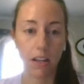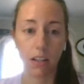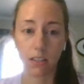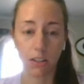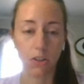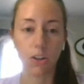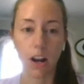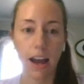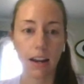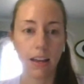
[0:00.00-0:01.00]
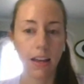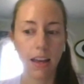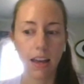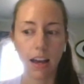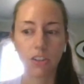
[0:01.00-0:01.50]
And as a new grad,
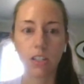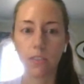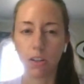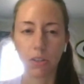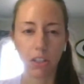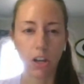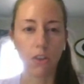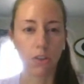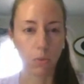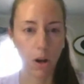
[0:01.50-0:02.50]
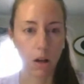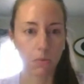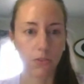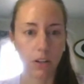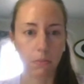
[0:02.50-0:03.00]
I just felt really
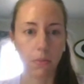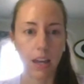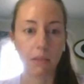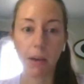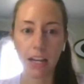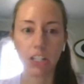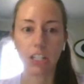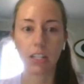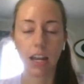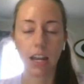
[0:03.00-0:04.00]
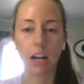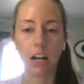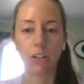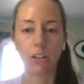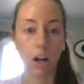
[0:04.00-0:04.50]
overwhelmed from a patient care
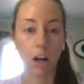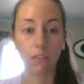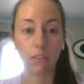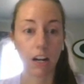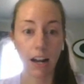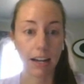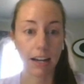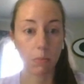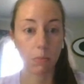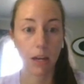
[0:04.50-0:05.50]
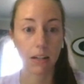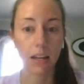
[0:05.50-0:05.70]
and quality of care aspect.